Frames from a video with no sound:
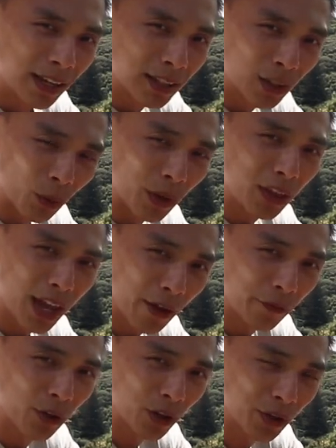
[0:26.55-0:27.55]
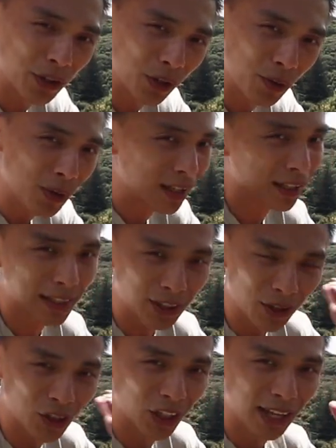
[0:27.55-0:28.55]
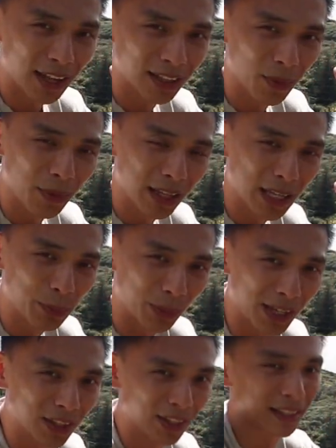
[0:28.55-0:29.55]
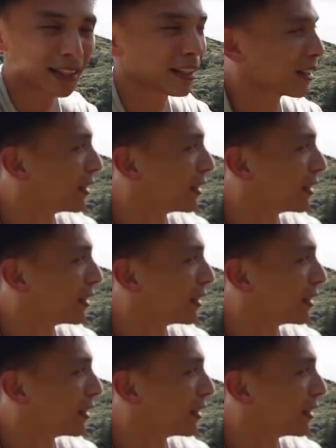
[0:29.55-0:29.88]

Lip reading: So without further ado, let's go check out some of these beaches.